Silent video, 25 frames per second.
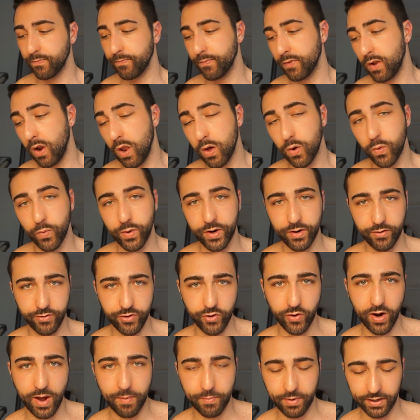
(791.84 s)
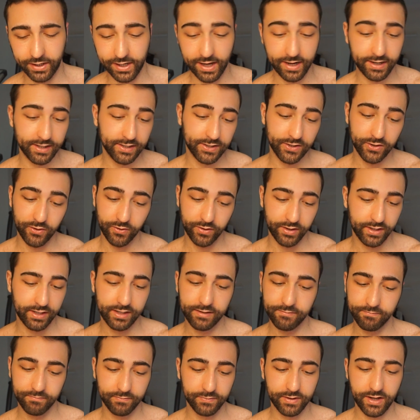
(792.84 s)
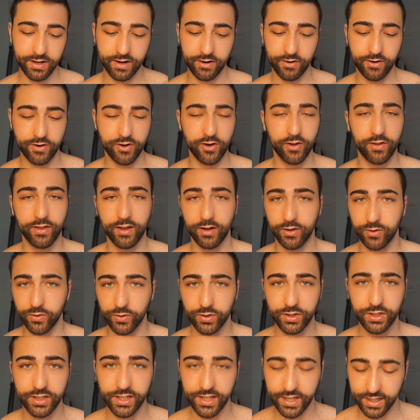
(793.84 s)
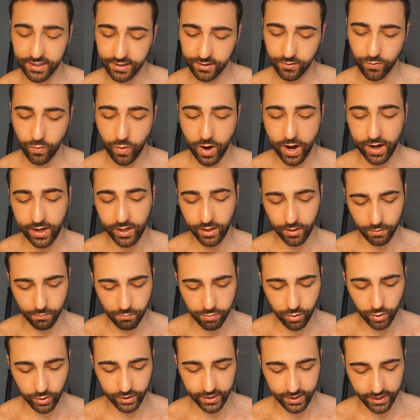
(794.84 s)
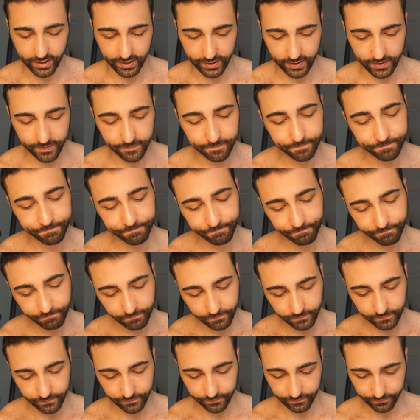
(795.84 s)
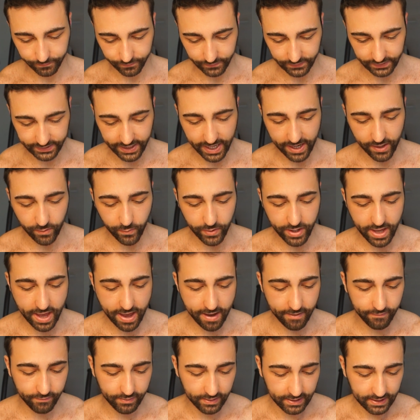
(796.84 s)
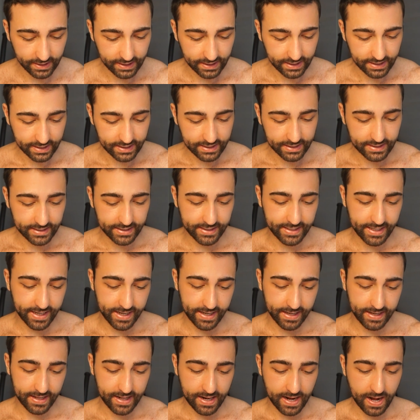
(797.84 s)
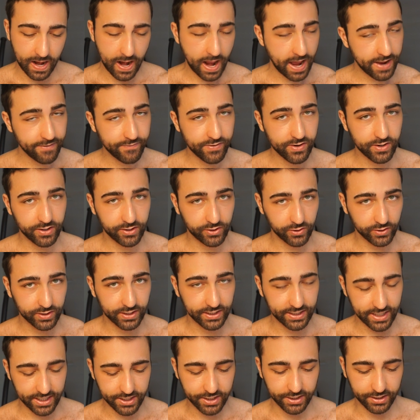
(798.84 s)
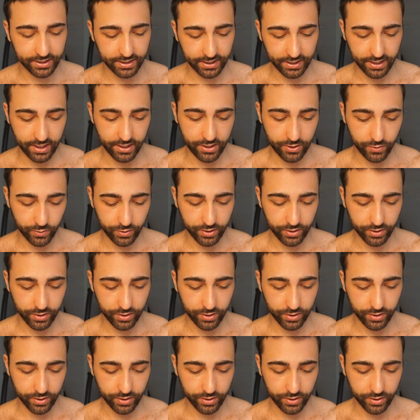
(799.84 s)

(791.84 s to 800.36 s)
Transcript: lower your appetite, so they are not a good thing while bulking. Then we have the liver toxicity